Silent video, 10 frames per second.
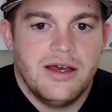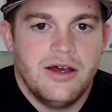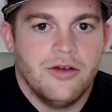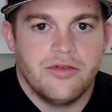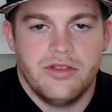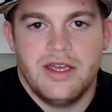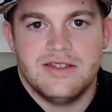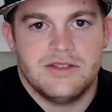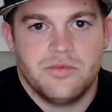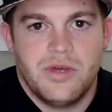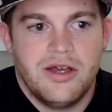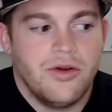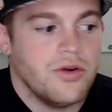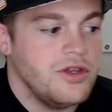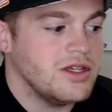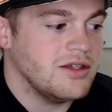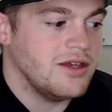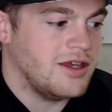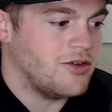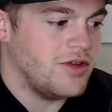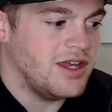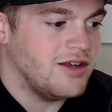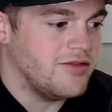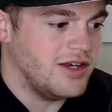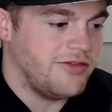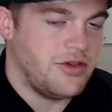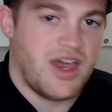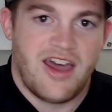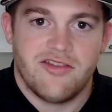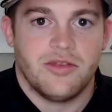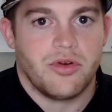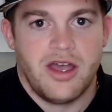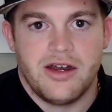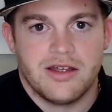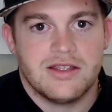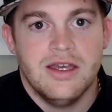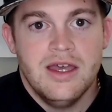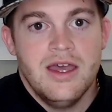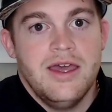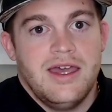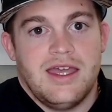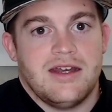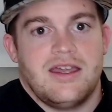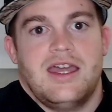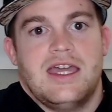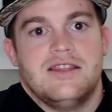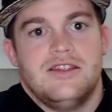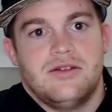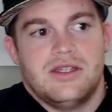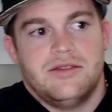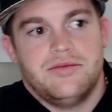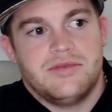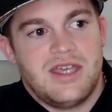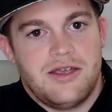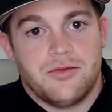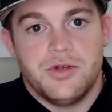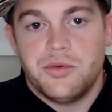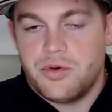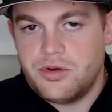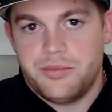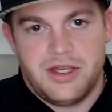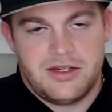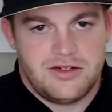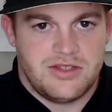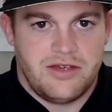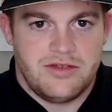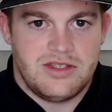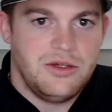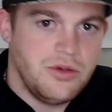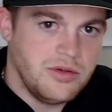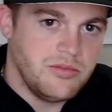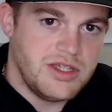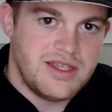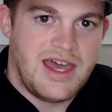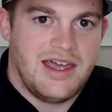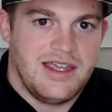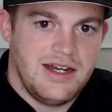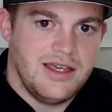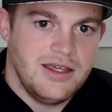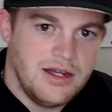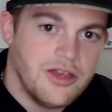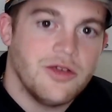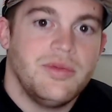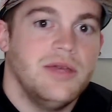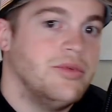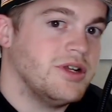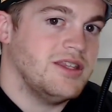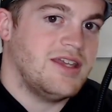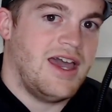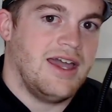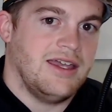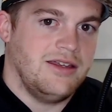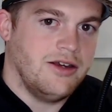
overlays as well, or you can get creative. And if you have the product in hand, you can take real world pictures of it too and be tagging it, and other people can tag it.